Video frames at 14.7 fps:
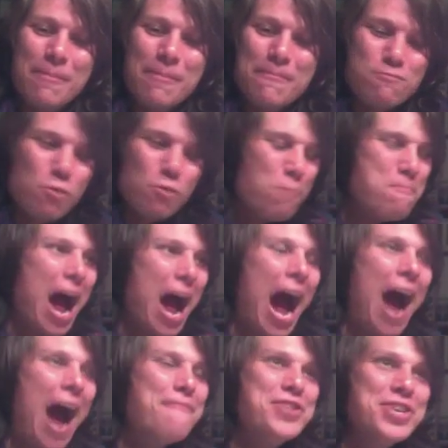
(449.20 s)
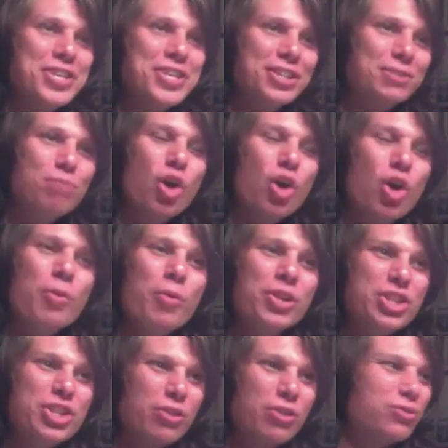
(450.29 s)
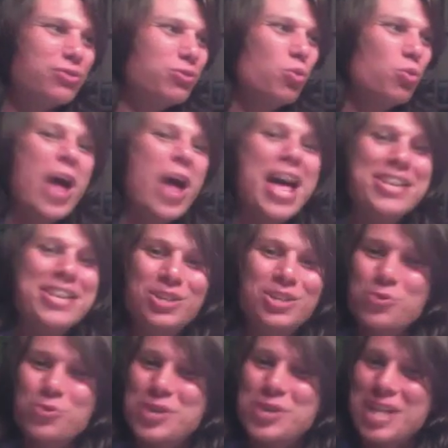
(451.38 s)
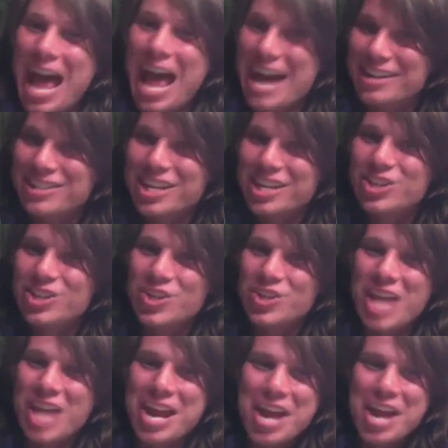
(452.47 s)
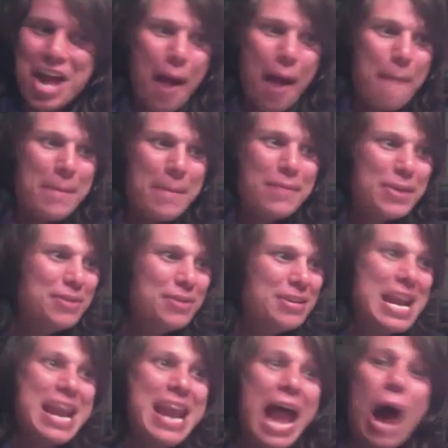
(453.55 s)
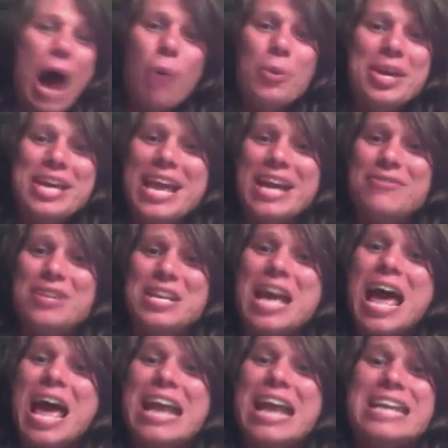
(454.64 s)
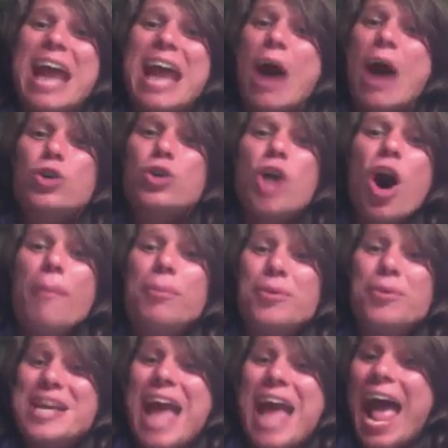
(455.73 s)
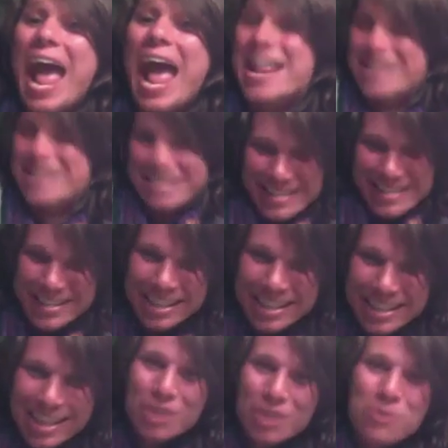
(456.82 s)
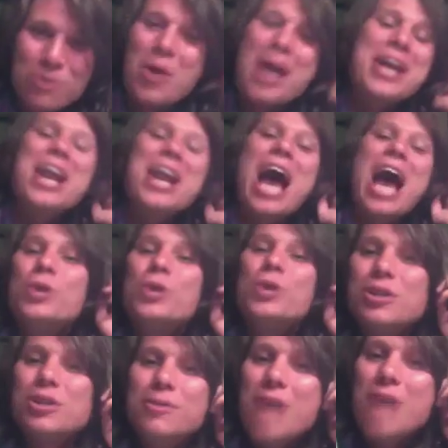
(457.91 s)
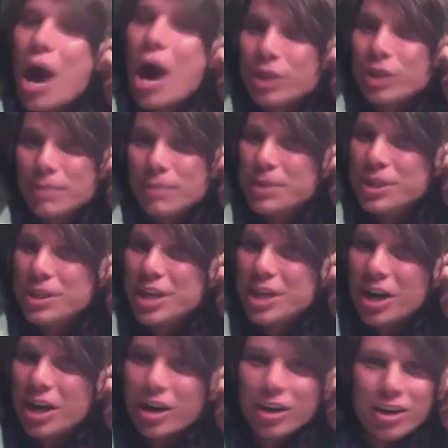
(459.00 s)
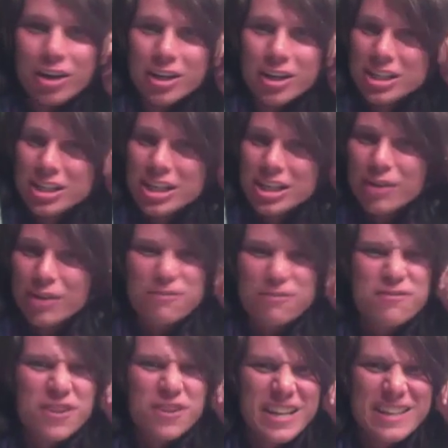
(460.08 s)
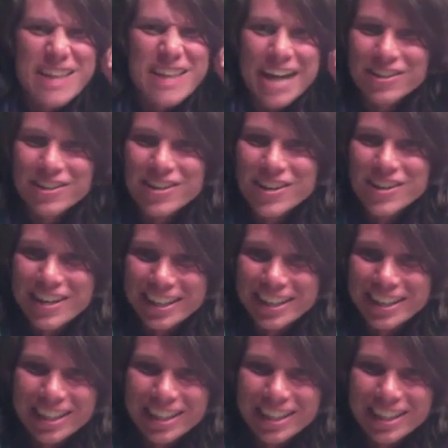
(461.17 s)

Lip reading: we'll have these moments of rest and relaxation that maybe now we can't even now comprehend, right? How we could be there together, feeling that good,